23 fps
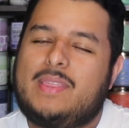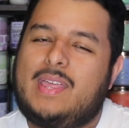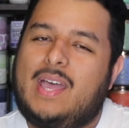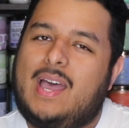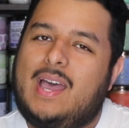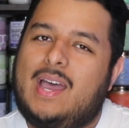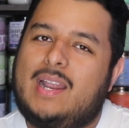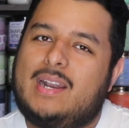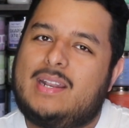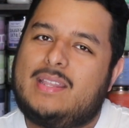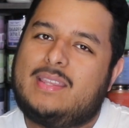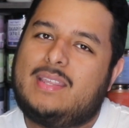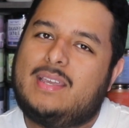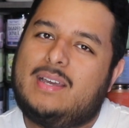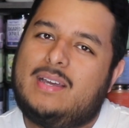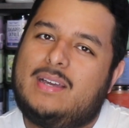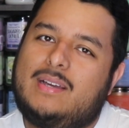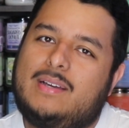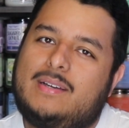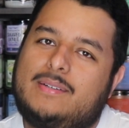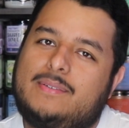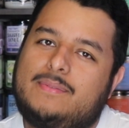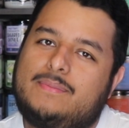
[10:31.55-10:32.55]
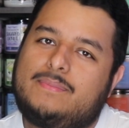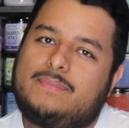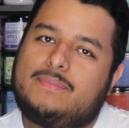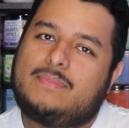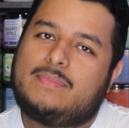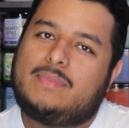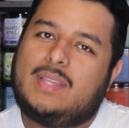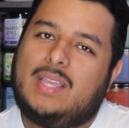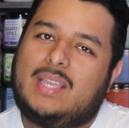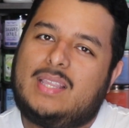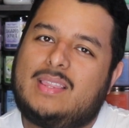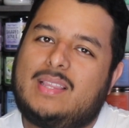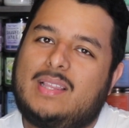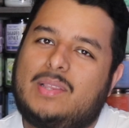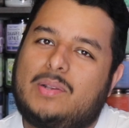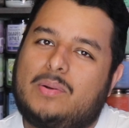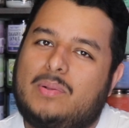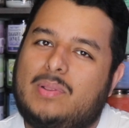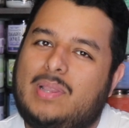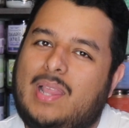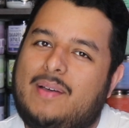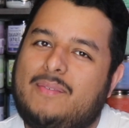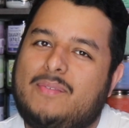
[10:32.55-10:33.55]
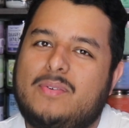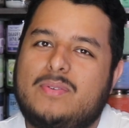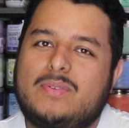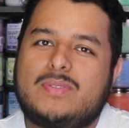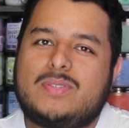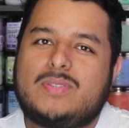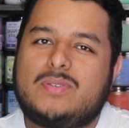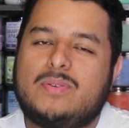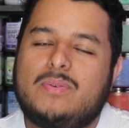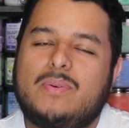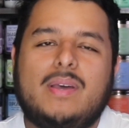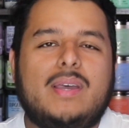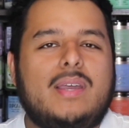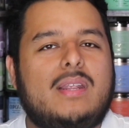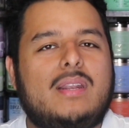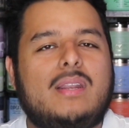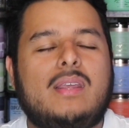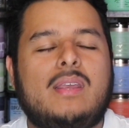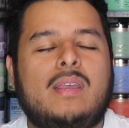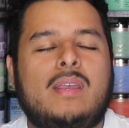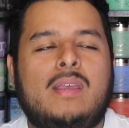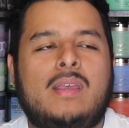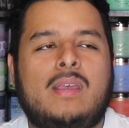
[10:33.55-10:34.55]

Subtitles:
that had the like the little levels to it.